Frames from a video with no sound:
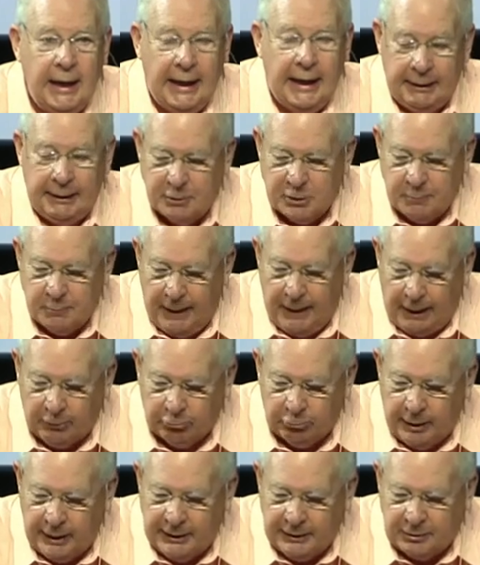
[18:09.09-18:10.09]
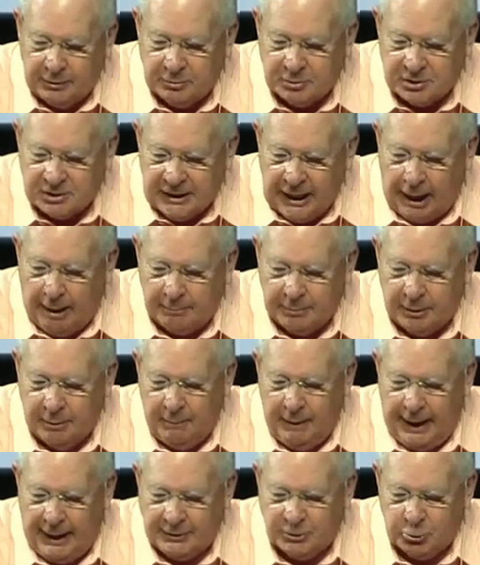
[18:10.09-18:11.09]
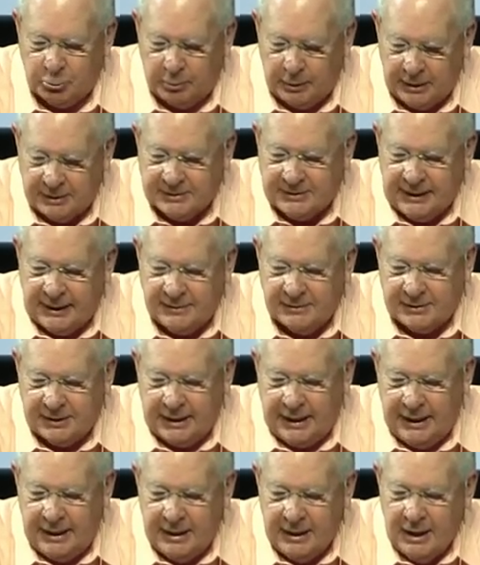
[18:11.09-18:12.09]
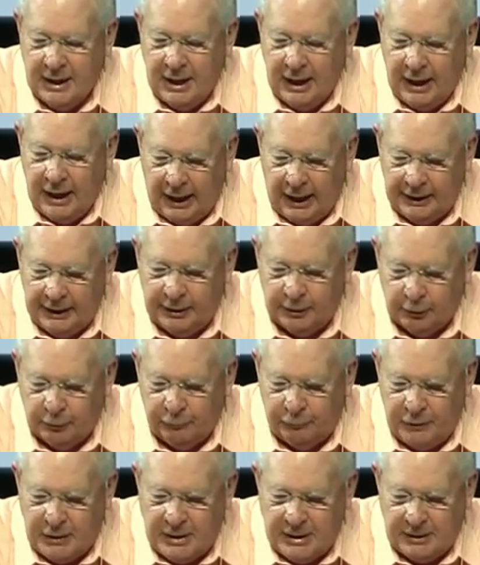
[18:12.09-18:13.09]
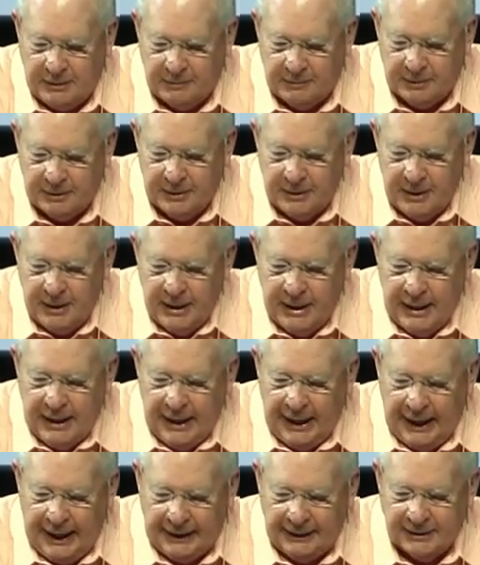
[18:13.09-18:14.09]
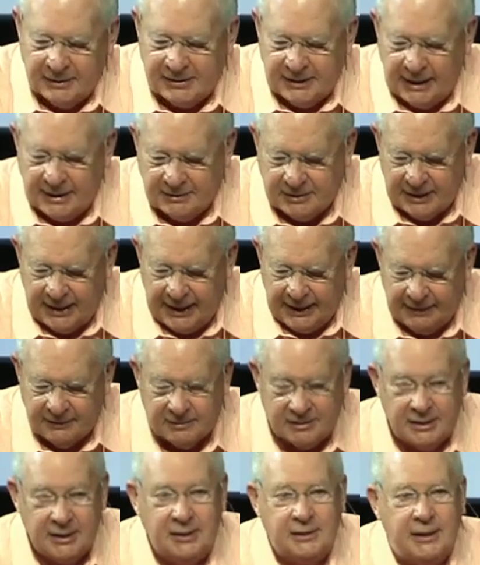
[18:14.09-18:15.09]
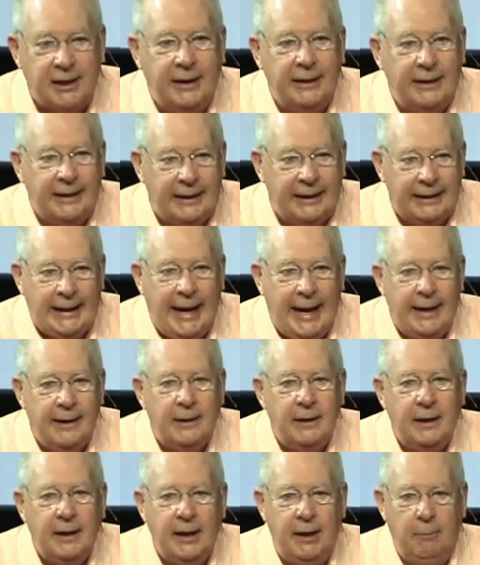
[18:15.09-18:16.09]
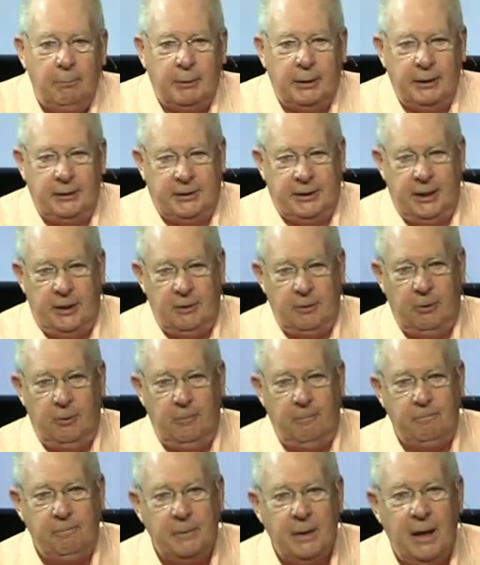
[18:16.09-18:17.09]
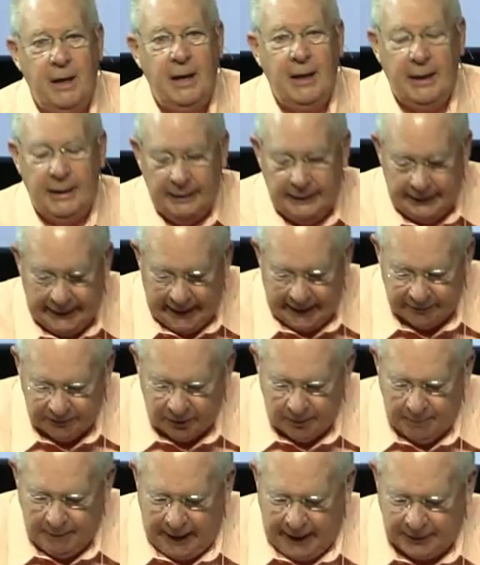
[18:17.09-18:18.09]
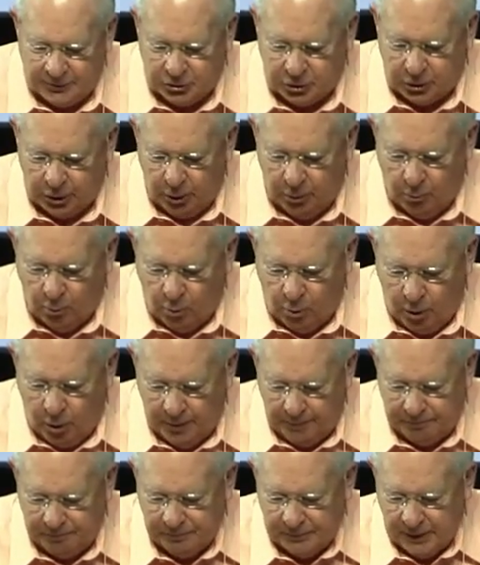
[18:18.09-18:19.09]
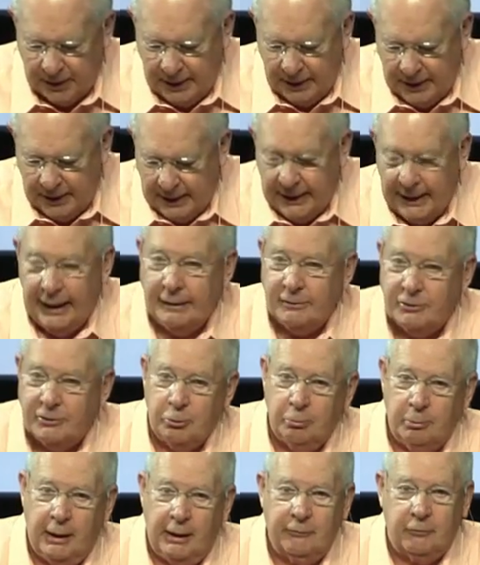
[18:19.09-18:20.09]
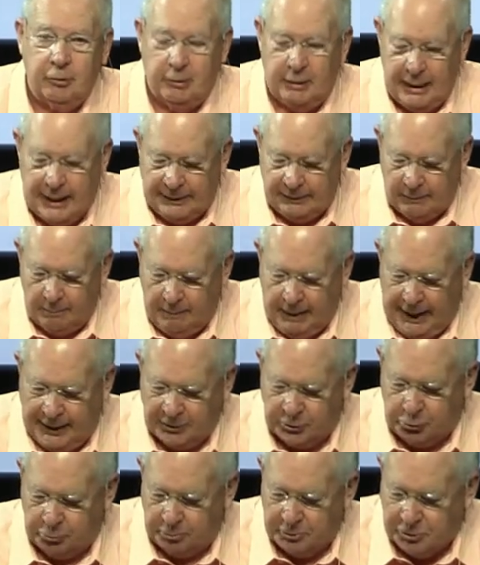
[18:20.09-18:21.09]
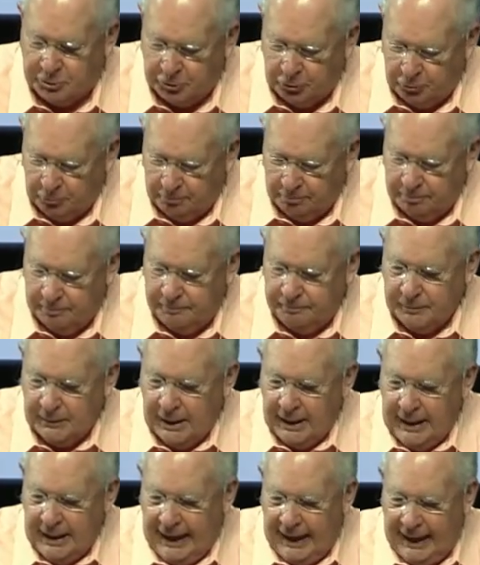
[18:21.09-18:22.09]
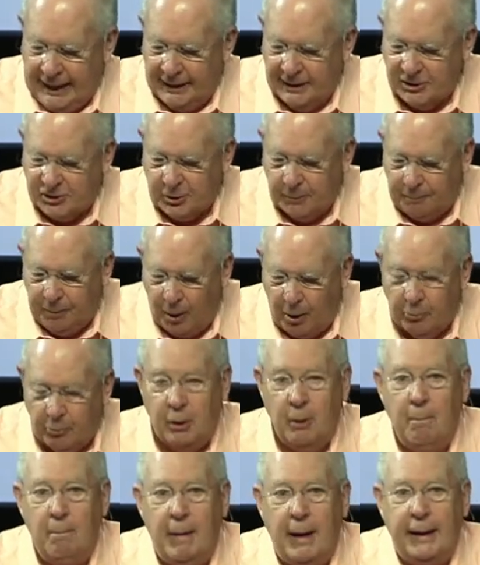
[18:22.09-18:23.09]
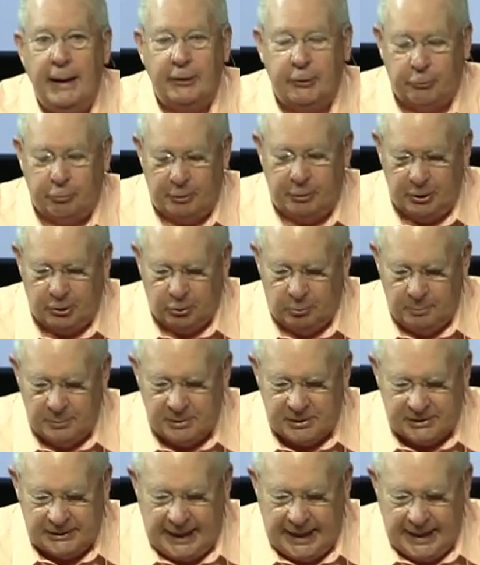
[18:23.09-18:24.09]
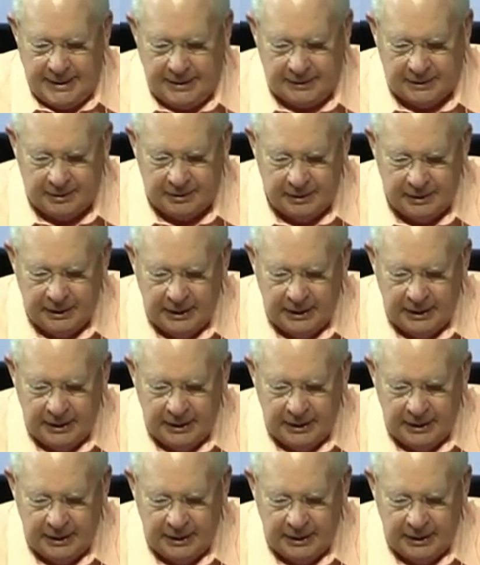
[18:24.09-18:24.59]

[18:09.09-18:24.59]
And he was about ready to stop the match when the sensei uh, intervened. And the sensei insisted, let him continue. Let the match go on. And soon after that, the match resumed and his opponent made a critical mistake.